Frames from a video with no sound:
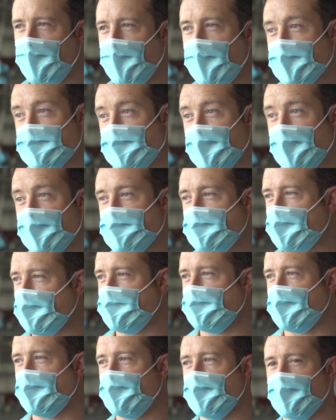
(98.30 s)
I guess yes.
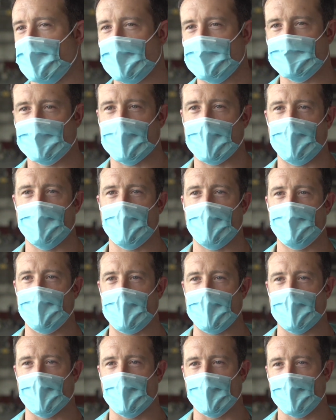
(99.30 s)
As a as a combat
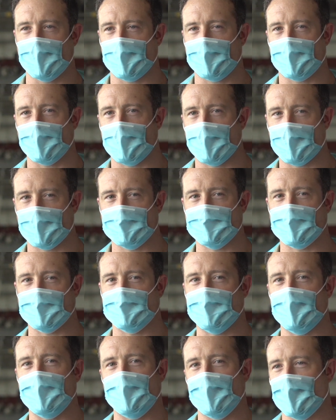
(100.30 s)
medic with uh,
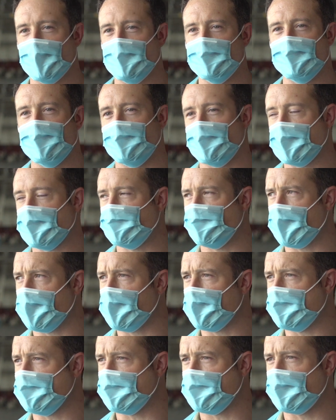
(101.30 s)
16 years of
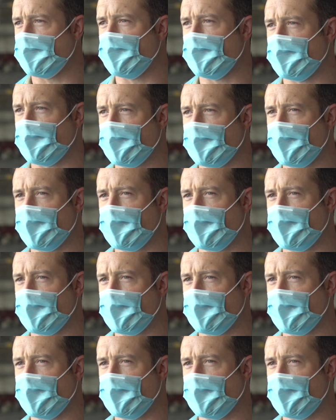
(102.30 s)
experience, you,